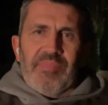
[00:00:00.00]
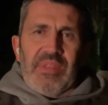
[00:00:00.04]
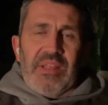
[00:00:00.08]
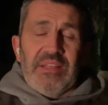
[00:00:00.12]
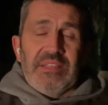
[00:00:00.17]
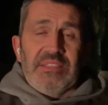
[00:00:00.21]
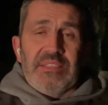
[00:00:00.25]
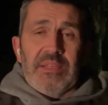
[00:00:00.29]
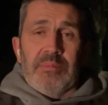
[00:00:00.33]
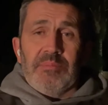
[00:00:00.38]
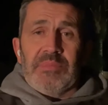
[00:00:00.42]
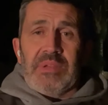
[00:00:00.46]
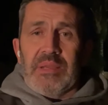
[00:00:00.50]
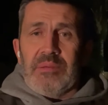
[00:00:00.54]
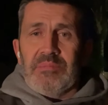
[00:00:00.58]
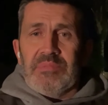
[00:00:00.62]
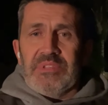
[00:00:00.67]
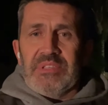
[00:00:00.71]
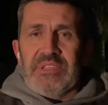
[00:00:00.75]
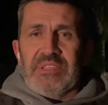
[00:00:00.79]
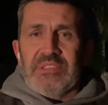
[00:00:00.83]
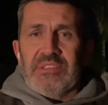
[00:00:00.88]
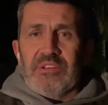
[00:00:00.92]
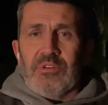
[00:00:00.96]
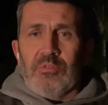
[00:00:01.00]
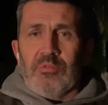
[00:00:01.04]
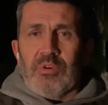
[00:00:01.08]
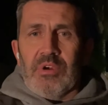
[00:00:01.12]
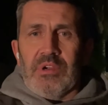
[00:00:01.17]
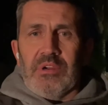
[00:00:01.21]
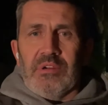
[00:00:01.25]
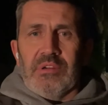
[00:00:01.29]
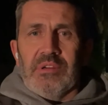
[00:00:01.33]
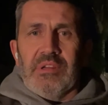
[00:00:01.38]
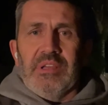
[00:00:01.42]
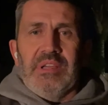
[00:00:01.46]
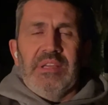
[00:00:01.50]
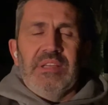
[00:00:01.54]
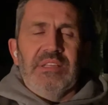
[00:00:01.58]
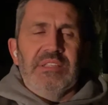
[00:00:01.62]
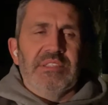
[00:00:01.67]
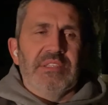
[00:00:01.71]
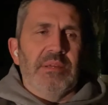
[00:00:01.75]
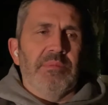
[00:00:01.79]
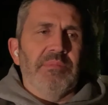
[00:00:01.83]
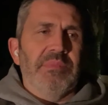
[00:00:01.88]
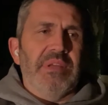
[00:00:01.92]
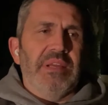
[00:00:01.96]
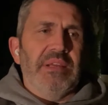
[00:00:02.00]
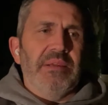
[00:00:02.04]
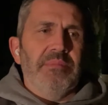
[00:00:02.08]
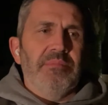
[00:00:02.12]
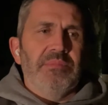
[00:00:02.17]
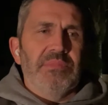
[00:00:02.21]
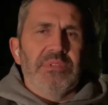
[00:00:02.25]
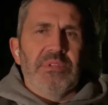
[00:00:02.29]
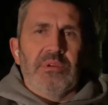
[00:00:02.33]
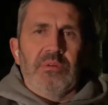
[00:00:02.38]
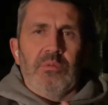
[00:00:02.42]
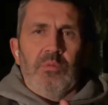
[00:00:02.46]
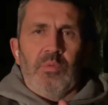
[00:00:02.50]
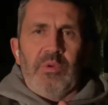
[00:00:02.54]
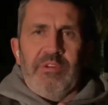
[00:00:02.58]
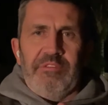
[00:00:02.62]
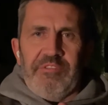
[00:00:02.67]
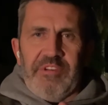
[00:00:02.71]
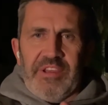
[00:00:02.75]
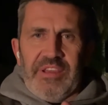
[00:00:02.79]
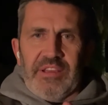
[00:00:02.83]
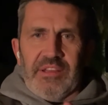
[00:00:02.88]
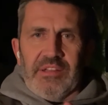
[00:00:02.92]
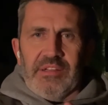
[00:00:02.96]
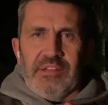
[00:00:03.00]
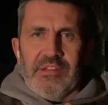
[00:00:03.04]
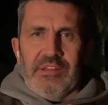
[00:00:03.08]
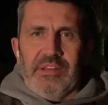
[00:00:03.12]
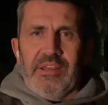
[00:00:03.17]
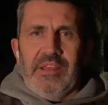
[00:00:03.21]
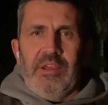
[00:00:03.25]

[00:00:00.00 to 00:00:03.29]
And sometimes things go wrong. Sometimes we fail.